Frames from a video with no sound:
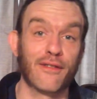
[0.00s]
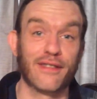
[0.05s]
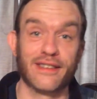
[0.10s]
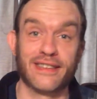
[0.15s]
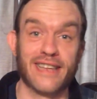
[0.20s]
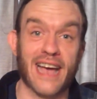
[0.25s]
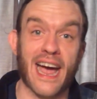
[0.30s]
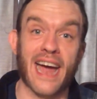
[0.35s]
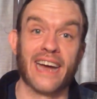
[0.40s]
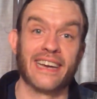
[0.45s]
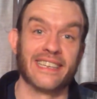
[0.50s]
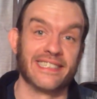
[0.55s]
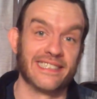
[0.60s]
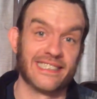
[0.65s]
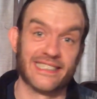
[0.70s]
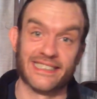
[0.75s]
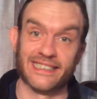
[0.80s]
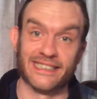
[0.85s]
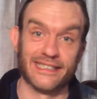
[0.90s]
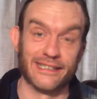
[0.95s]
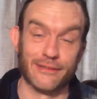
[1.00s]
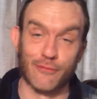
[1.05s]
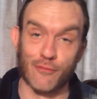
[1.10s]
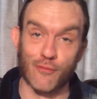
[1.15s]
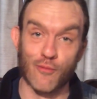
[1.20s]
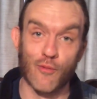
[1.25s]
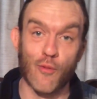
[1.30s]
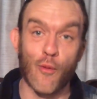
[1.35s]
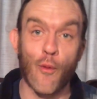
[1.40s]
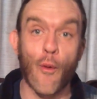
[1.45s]
the Dead is
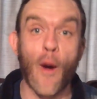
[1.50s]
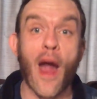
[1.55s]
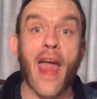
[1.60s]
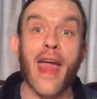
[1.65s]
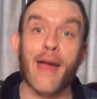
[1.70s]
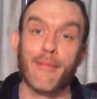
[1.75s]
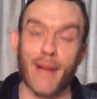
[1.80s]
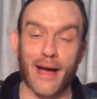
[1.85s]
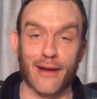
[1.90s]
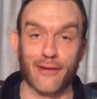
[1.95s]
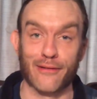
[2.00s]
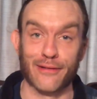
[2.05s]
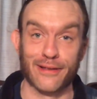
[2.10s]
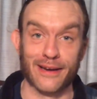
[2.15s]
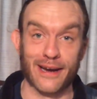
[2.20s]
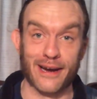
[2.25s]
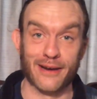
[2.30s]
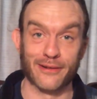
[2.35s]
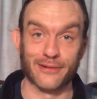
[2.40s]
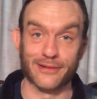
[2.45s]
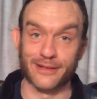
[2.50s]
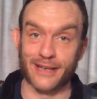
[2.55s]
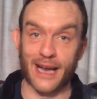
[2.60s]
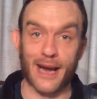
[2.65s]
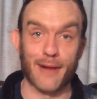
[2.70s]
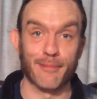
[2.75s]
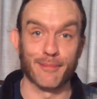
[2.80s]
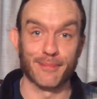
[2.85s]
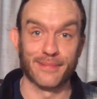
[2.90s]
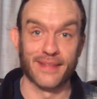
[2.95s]
way better than Ender's
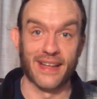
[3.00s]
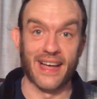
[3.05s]
Game.